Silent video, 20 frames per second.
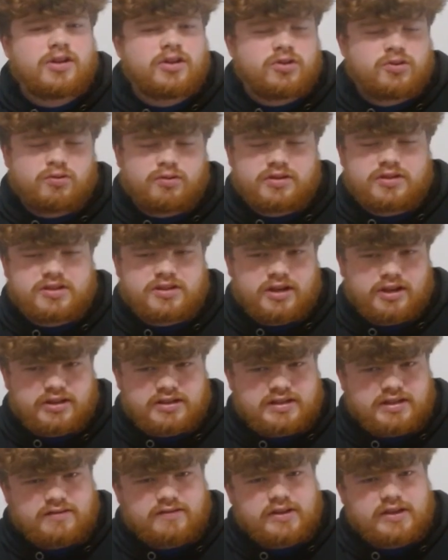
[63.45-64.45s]

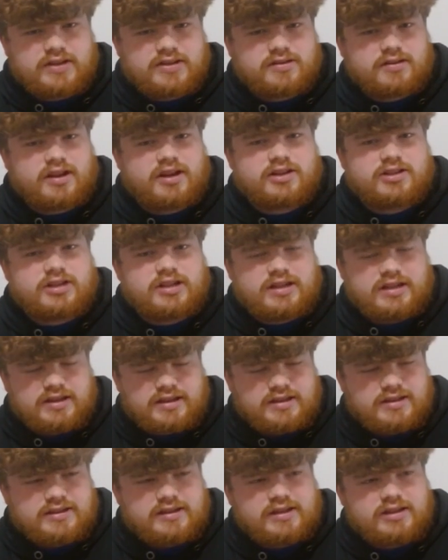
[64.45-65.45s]

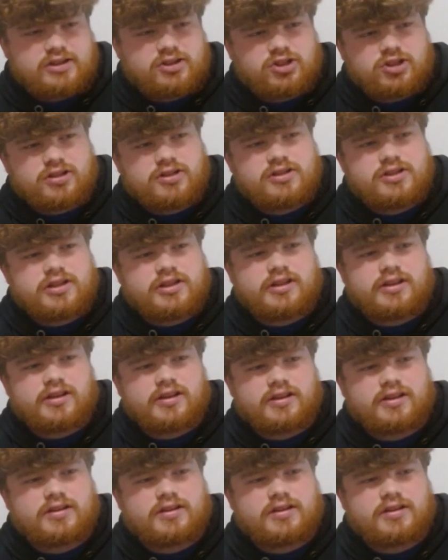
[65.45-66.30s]
twitch.tv/easygingy.